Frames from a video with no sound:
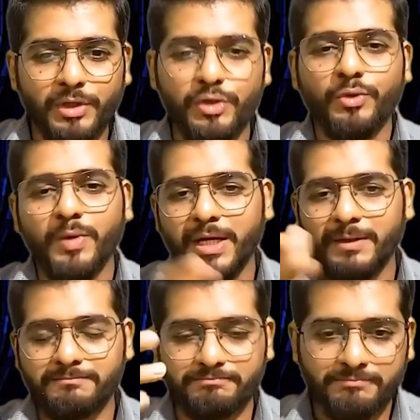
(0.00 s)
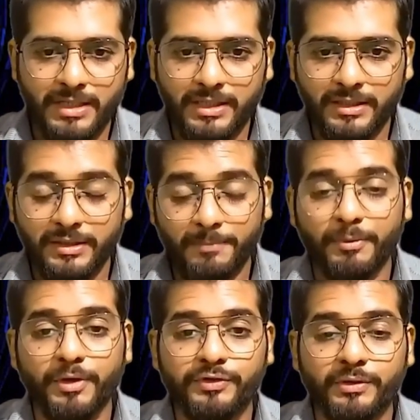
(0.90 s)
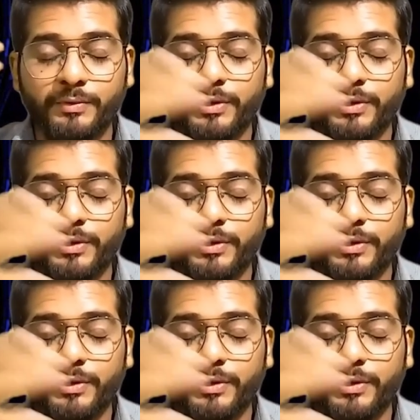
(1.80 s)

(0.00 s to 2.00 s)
You are a person